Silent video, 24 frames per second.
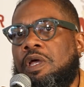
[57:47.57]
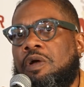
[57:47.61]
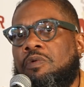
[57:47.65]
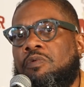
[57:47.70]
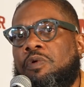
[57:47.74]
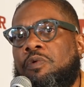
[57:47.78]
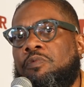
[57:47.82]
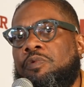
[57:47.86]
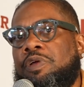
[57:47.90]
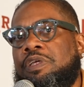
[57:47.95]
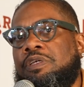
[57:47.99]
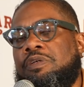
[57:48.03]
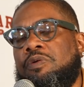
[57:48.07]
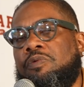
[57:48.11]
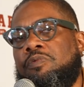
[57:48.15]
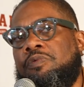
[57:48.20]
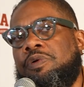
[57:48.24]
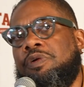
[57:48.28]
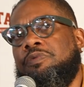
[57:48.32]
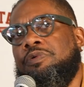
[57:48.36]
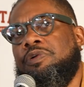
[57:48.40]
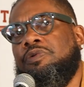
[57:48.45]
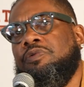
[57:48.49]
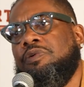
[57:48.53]
When we,
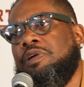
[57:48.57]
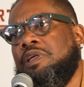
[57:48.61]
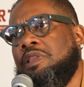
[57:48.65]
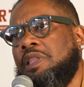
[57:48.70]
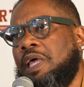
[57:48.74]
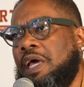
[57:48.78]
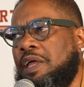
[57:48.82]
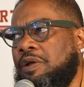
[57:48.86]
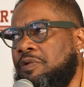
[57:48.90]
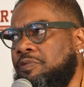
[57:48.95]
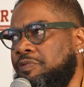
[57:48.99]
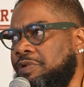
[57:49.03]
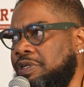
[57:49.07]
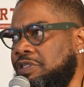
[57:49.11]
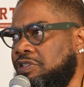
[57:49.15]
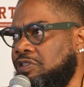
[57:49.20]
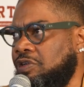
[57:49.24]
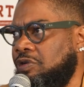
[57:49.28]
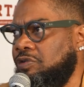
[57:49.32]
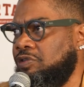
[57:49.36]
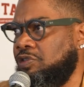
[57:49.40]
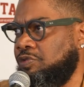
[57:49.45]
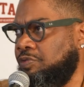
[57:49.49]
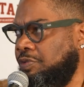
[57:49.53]
we were doing a lot of
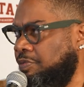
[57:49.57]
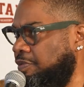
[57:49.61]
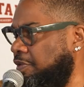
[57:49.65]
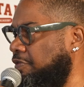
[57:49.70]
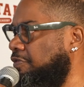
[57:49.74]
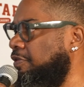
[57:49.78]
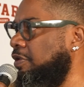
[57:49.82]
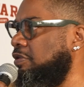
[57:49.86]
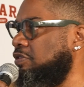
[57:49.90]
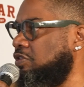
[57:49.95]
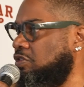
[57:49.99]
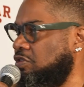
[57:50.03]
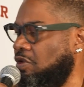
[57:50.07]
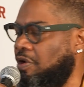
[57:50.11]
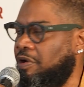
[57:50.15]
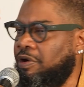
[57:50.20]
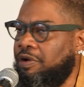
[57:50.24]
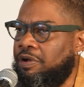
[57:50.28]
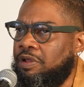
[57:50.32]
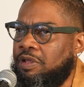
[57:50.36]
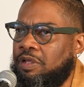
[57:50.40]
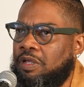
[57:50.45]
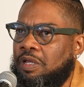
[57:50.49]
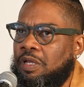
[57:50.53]
research when we first
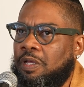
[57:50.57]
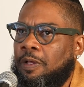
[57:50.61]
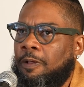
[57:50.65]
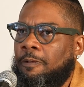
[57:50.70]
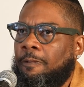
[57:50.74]
started,